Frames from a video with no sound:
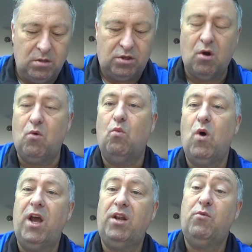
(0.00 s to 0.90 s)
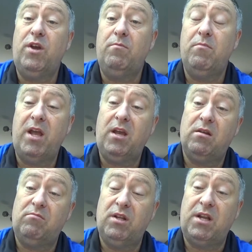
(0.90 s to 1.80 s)
So why do we make
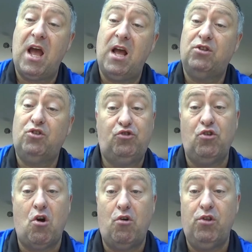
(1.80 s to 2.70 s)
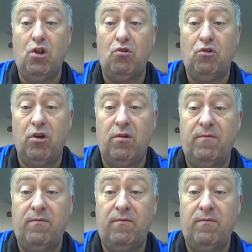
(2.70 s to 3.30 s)
the darts shorter and longer?